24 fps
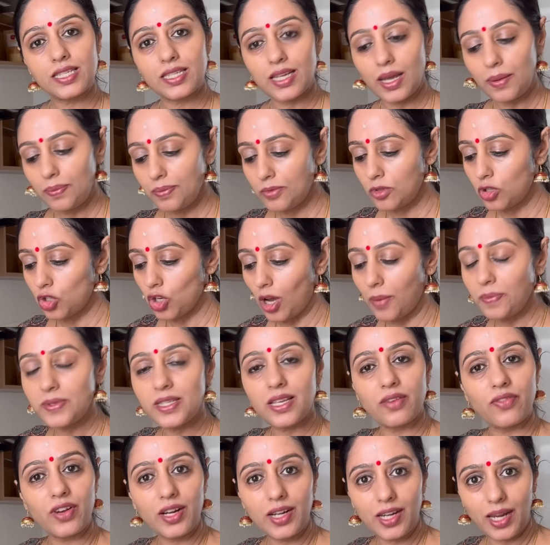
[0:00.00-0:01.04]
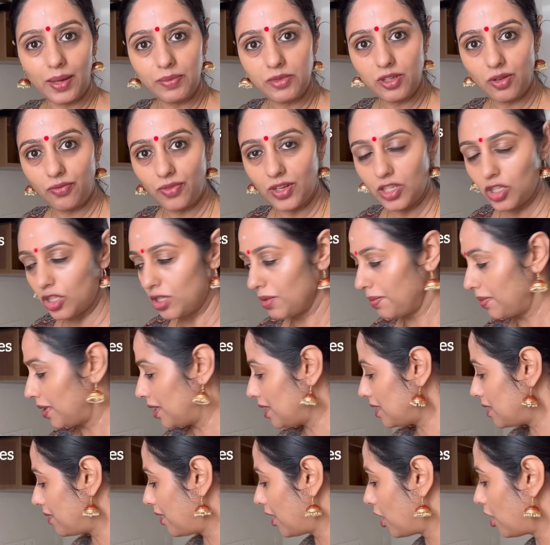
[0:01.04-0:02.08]
step, chop 7 types of
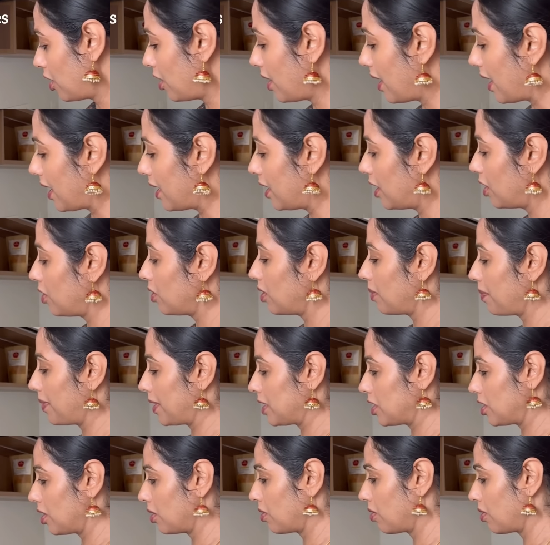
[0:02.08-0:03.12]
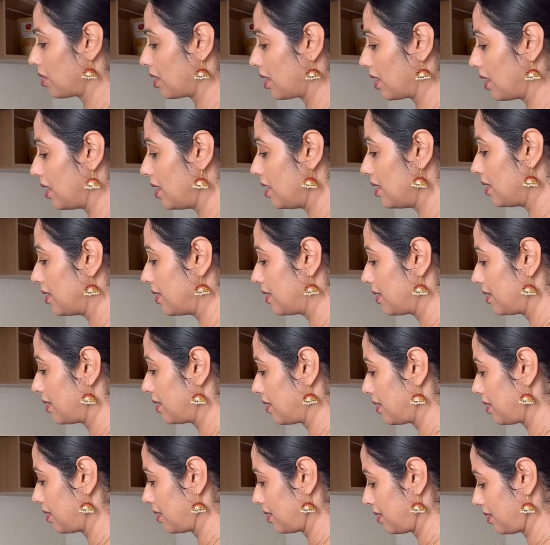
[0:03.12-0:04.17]
vegetables. We're going to add it to the pressure cooker.
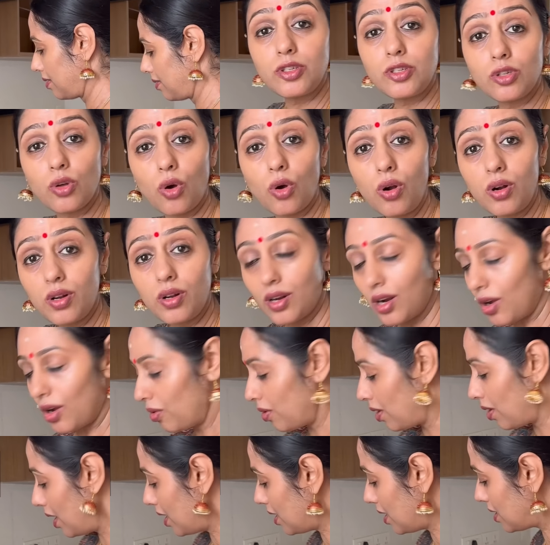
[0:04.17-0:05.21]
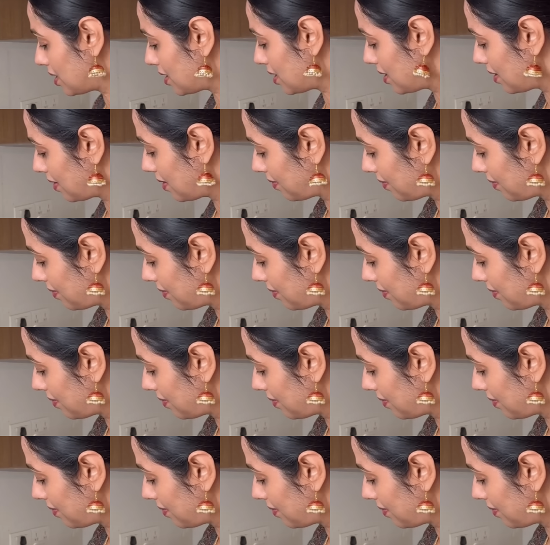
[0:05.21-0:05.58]
Soak groundnuts,